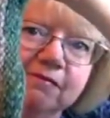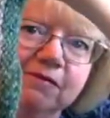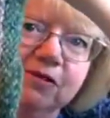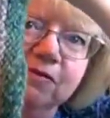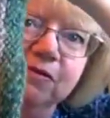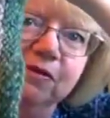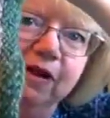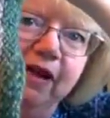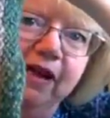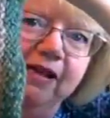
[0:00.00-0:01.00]
Some
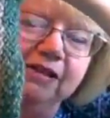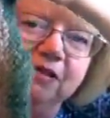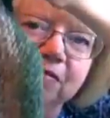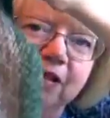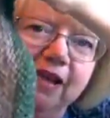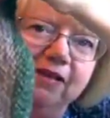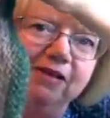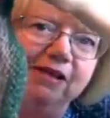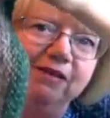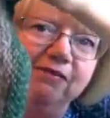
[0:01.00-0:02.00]
gray and some
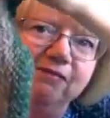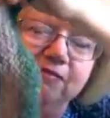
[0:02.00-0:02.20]
navy.